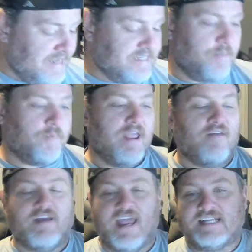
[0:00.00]
up, we
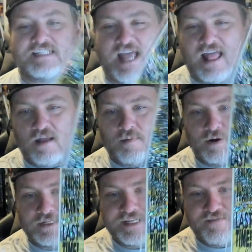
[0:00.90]
have Excalibur
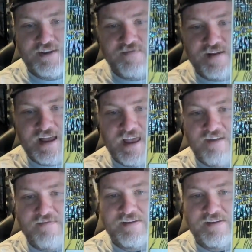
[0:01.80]
75.